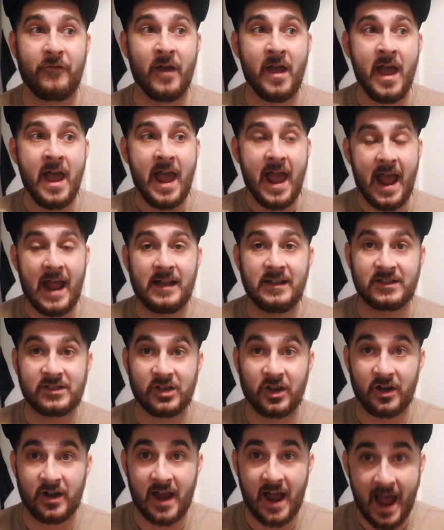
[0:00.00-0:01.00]

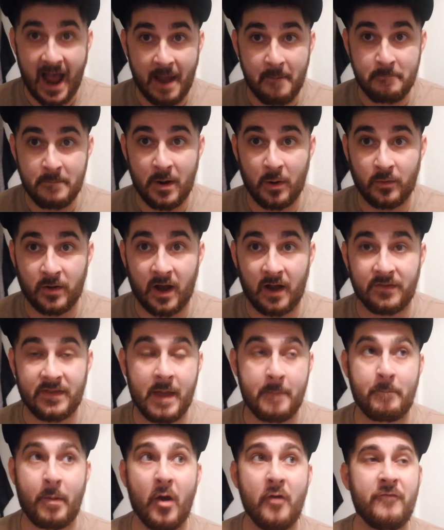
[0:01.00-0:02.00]
Henderson and Milner. They're
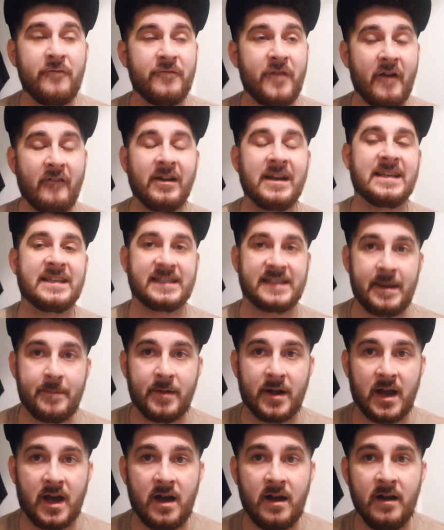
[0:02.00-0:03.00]
both very
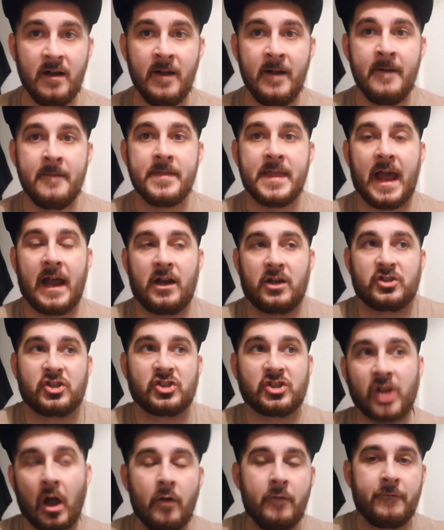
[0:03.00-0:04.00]
similar. And I just
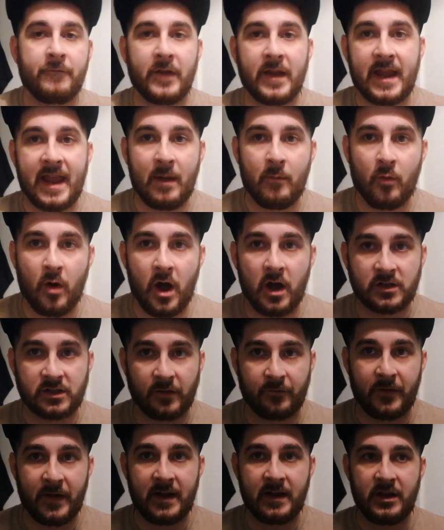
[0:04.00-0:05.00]
don't think it works. I
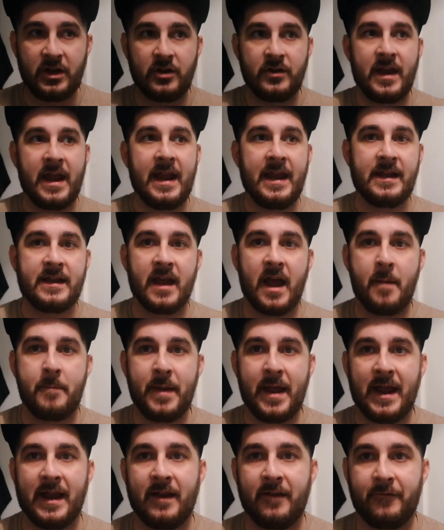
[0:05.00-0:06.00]
think you need a
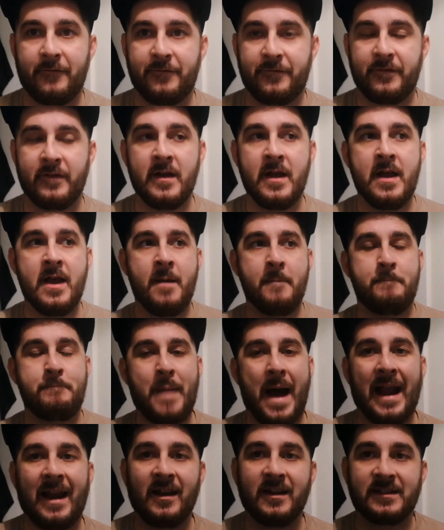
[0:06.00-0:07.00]
bit of
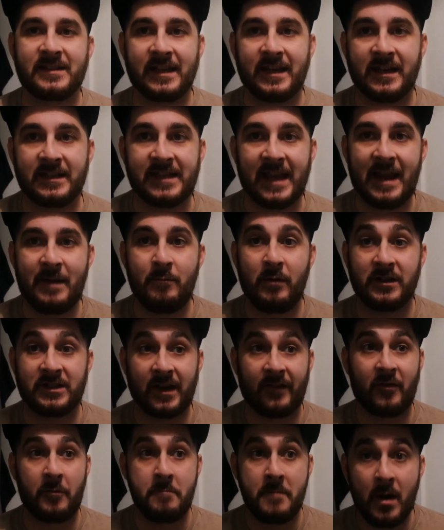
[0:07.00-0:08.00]
balance in the team, which
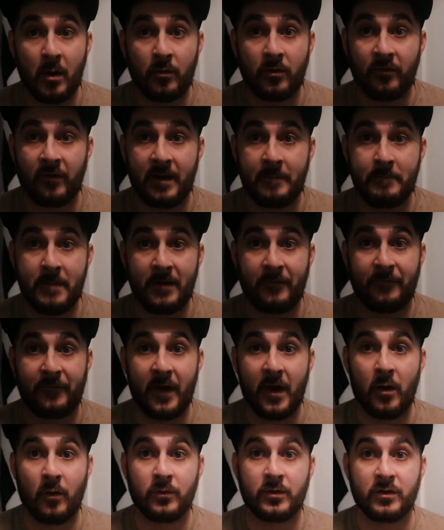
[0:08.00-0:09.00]
having Milner in
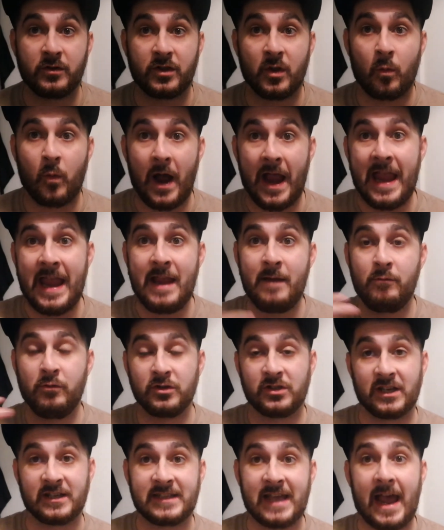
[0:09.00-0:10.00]
midfield, the way he was
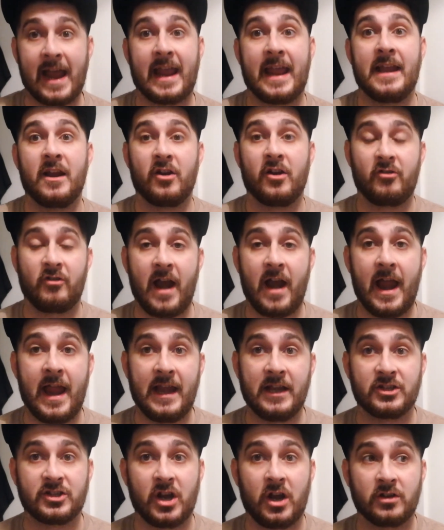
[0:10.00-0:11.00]
attacking and creating
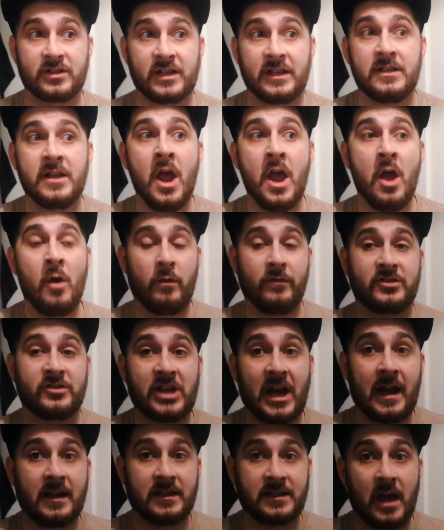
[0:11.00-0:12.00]
chances, with
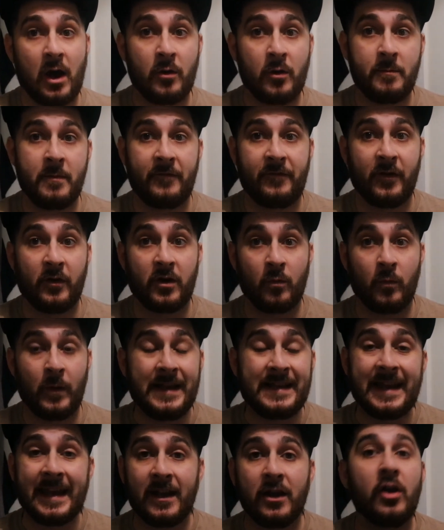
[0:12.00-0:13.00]
Can as a holding midfielder, we
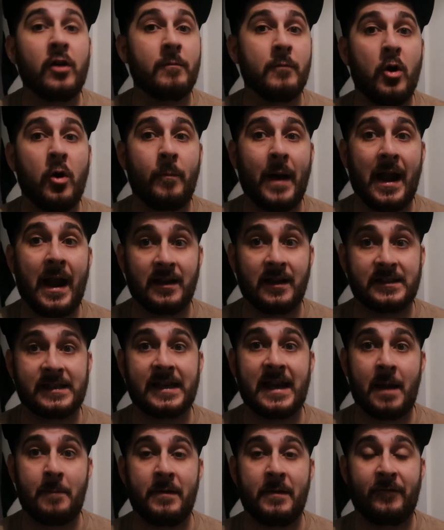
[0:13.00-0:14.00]
did look more balanced in
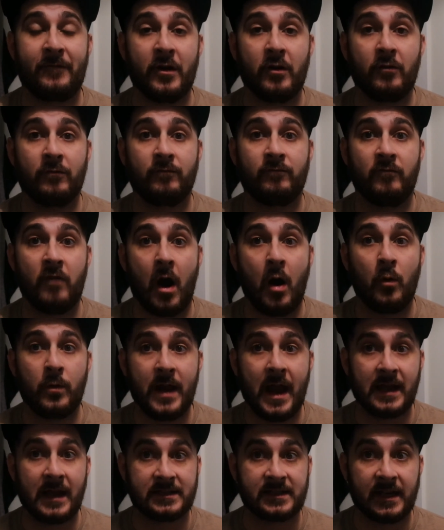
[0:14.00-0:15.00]
that midfield role
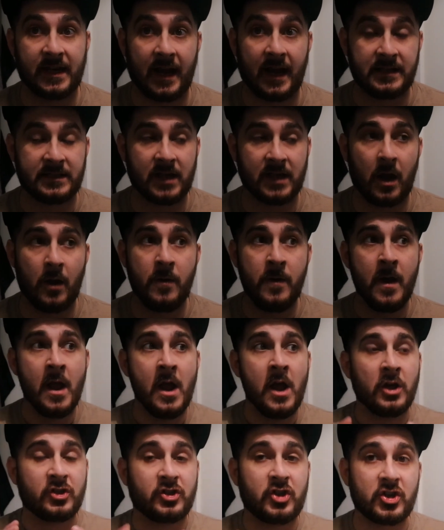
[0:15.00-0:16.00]
yesterday. So
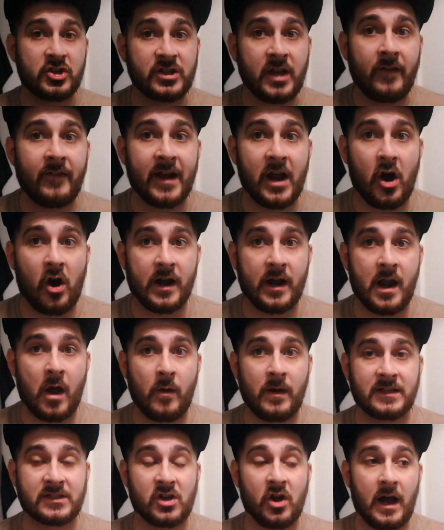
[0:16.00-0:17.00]
just something I
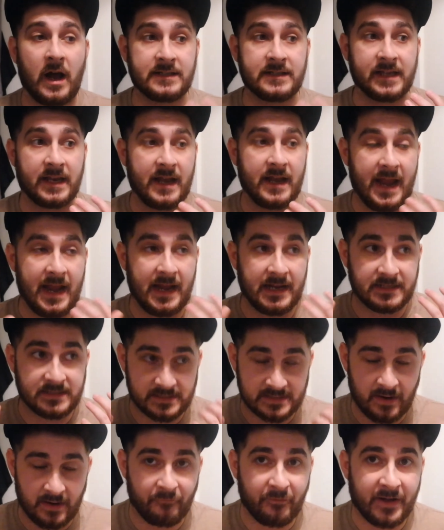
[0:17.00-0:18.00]
noticed, guys, and it's
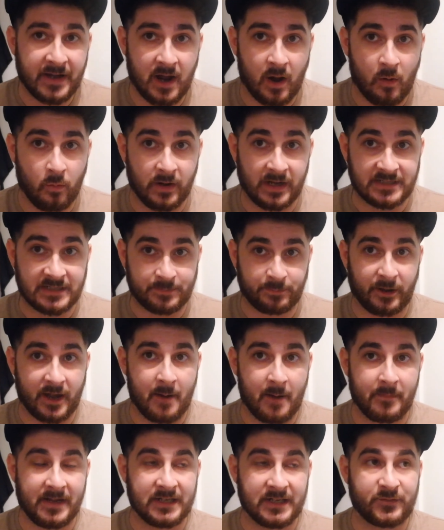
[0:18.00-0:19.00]
something that I wanted to bring up
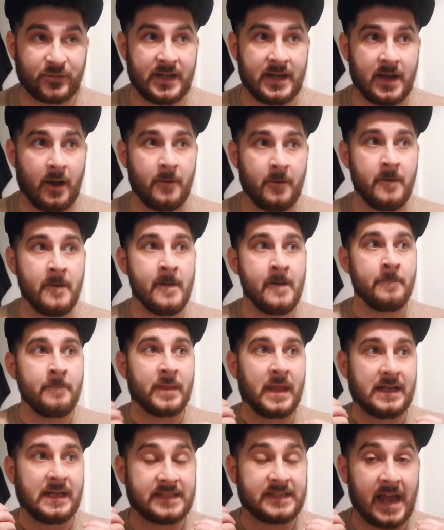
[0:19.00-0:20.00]
in this video,
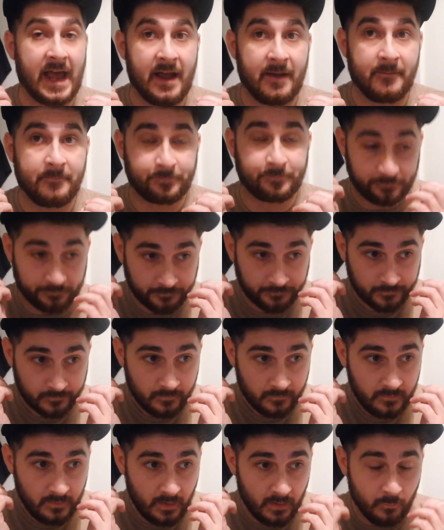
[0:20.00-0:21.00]
is that
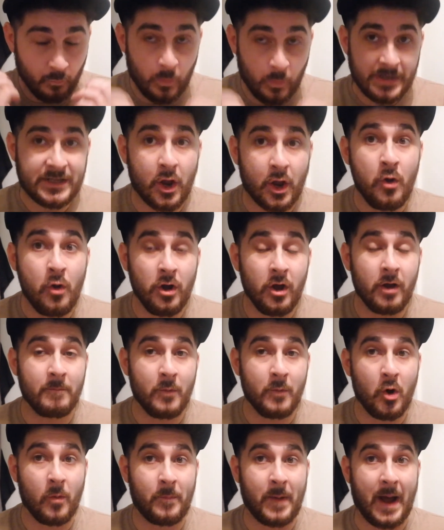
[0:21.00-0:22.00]
we do look
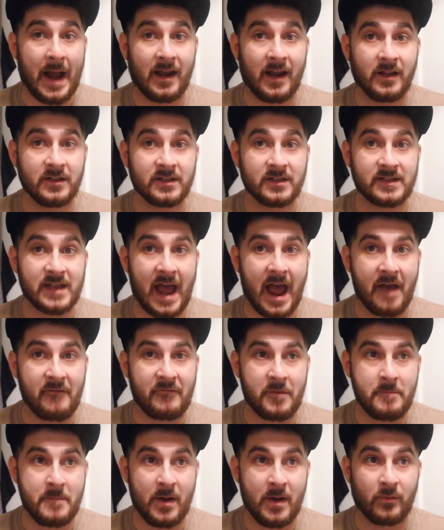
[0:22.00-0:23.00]
more balanced
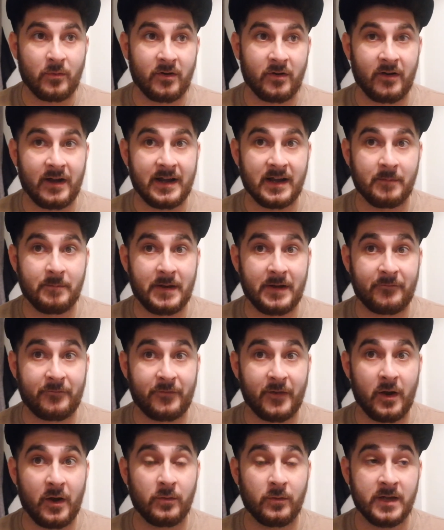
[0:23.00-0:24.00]
having Milner in the
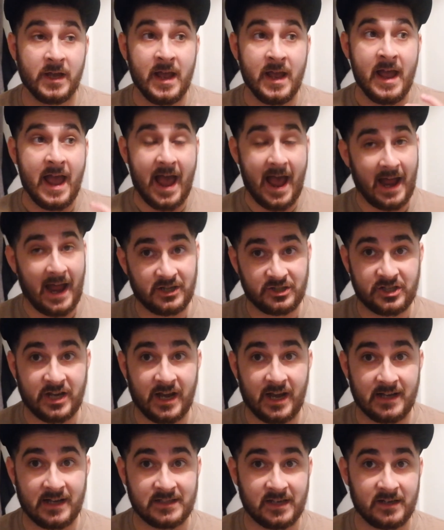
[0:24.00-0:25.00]
midfield and
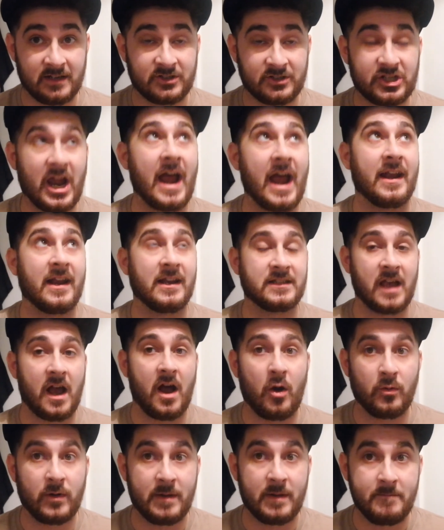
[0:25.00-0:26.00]
Can as a
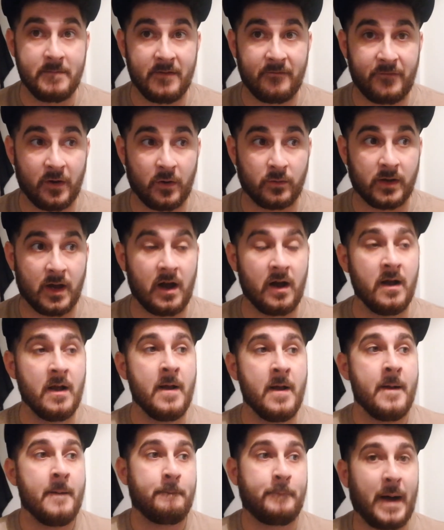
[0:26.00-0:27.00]
holding midfielder.
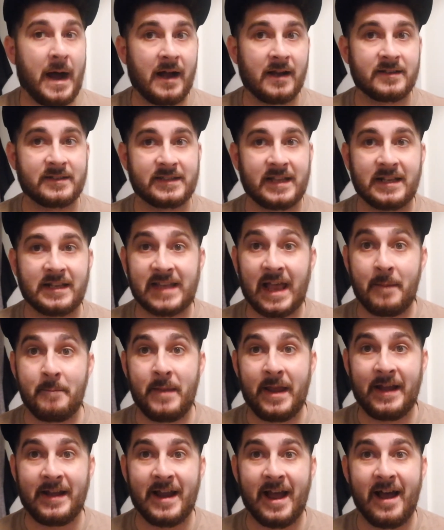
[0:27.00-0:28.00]
But does that
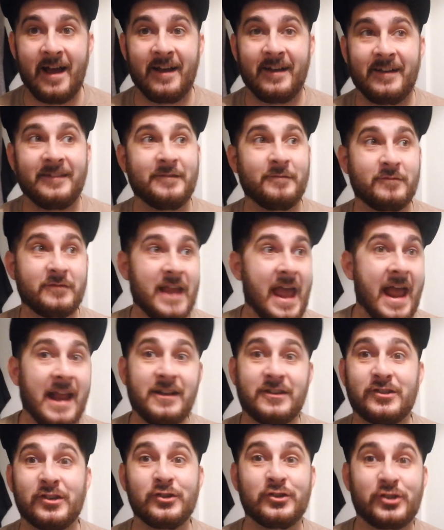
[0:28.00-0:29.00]
mean that
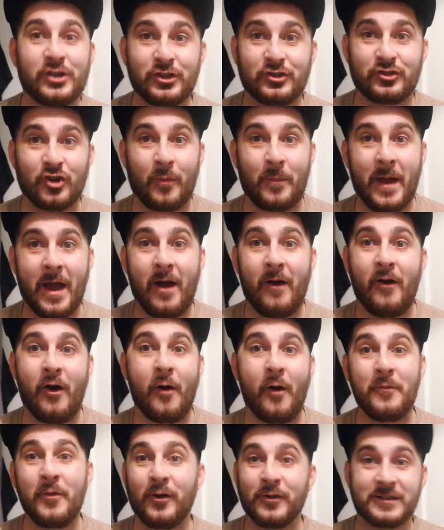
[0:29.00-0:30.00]
Henderson should drop out?
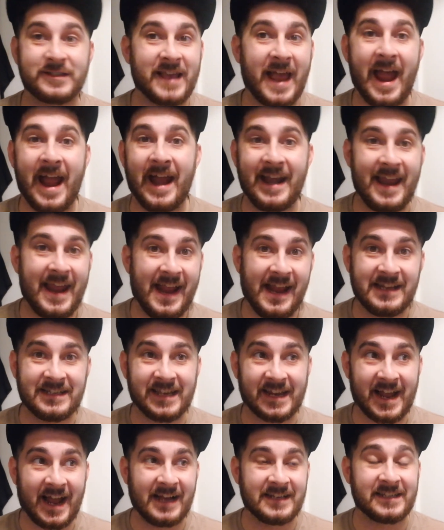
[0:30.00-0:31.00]
I'm not saying it is a
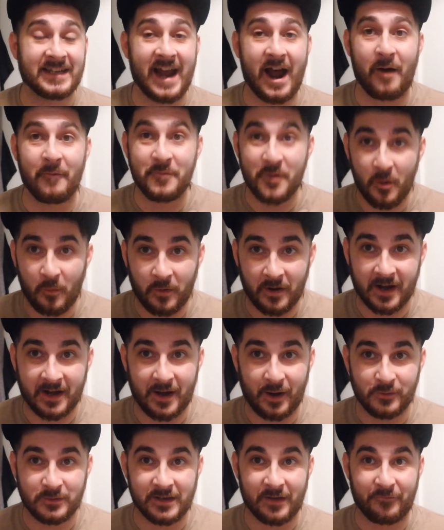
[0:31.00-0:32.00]
case of that. I'm not one of
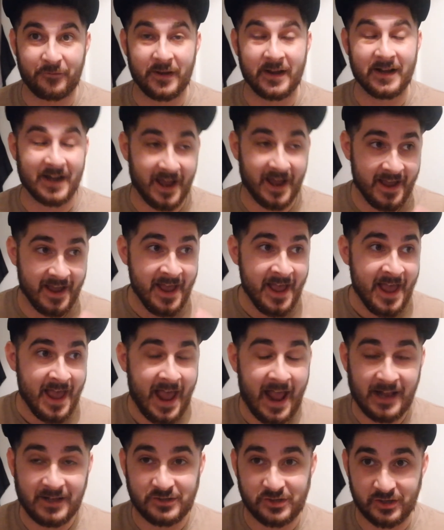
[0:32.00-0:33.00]
those that think that
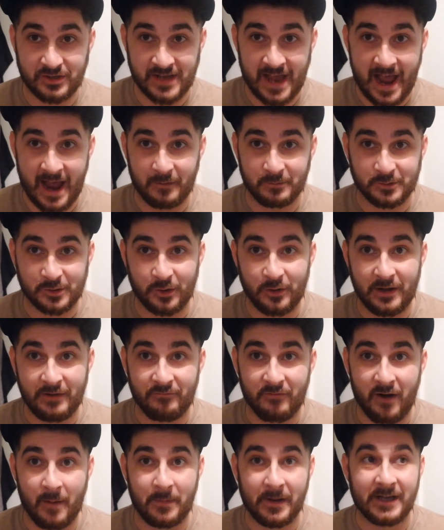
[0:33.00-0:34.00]
Henson's absolutely
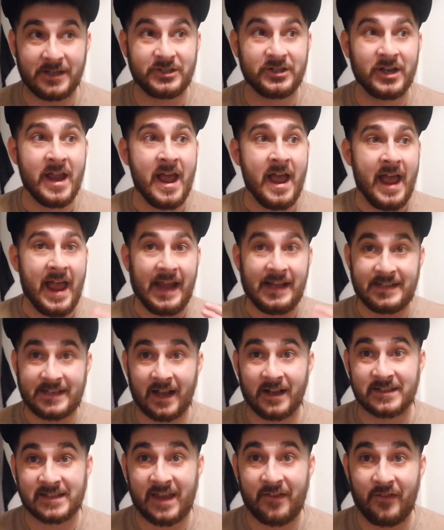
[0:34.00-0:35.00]
rubbish. He
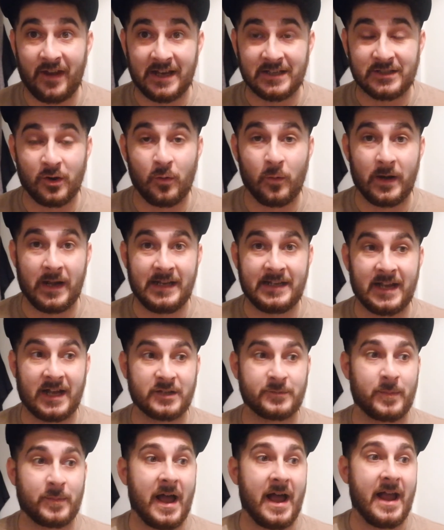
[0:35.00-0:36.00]
does give it his all when he does
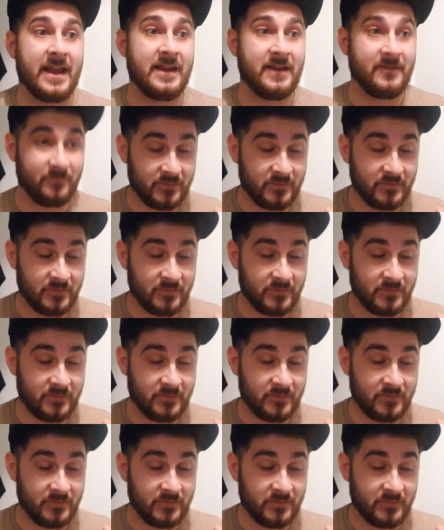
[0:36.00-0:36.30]
play.